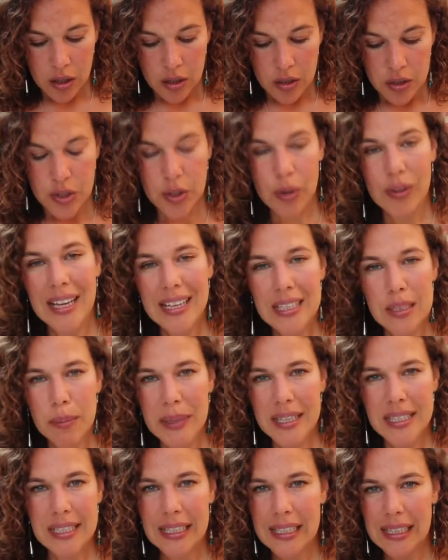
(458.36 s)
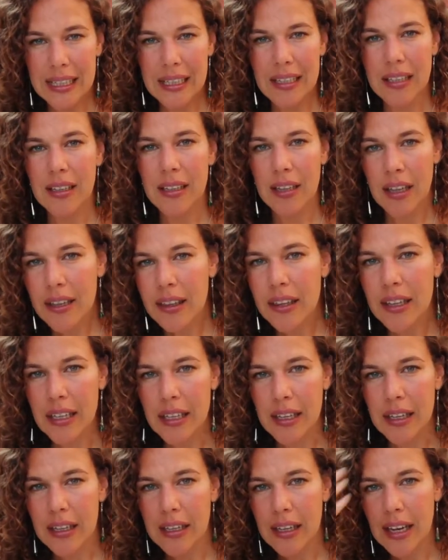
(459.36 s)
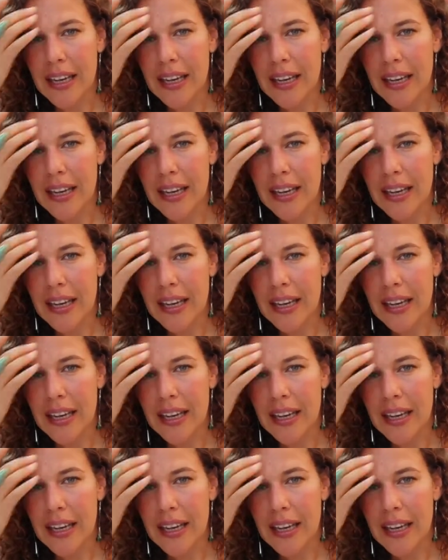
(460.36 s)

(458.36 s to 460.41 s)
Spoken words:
So that's basically nothing.